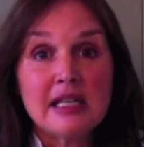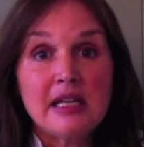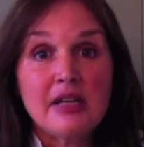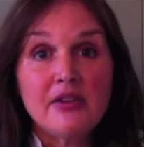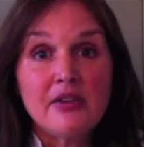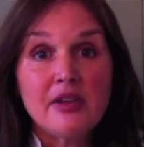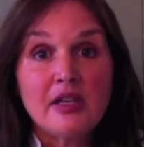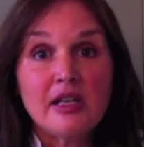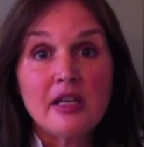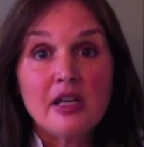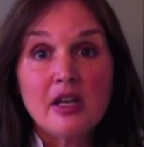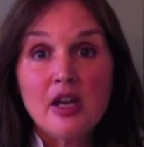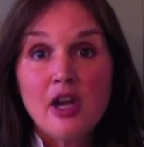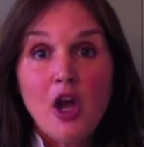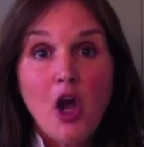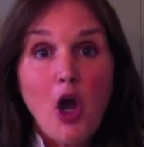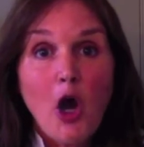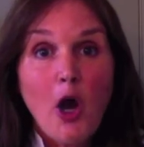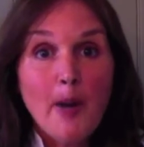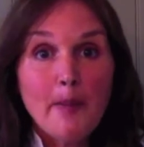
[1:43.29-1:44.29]
healthy
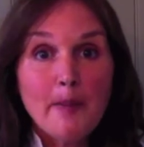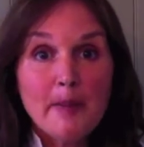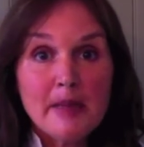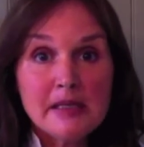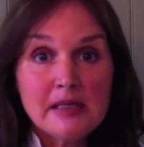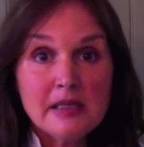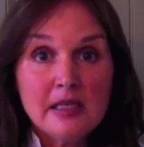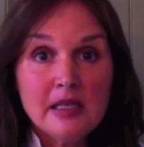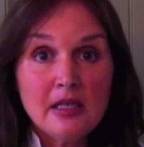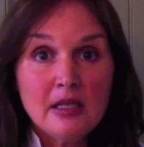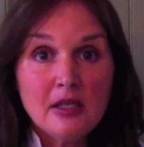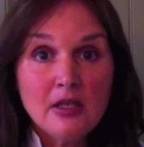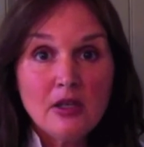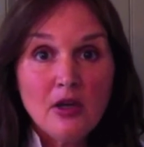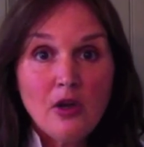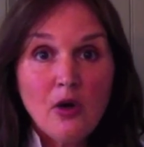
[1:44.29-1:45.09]
are missing,